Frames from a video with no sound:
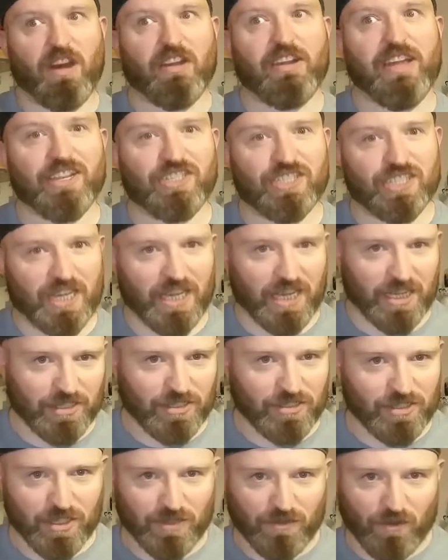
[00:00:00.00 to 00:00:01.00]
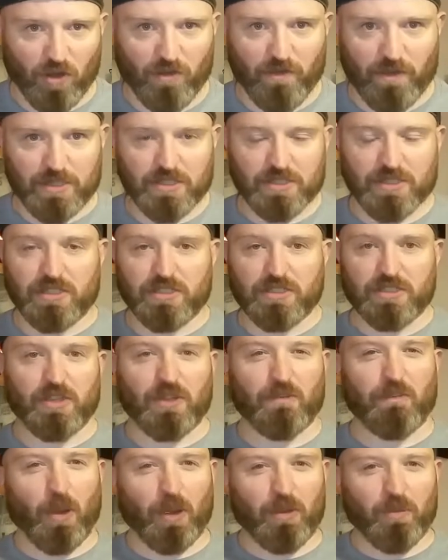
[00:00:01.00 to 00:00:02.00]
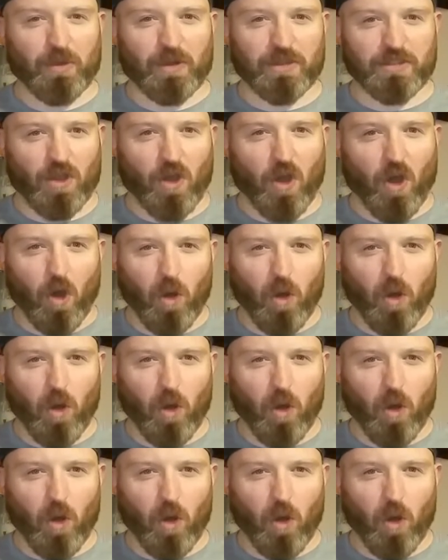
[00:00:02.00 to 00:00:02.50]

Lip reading: uneducated in Transformers to the point where it's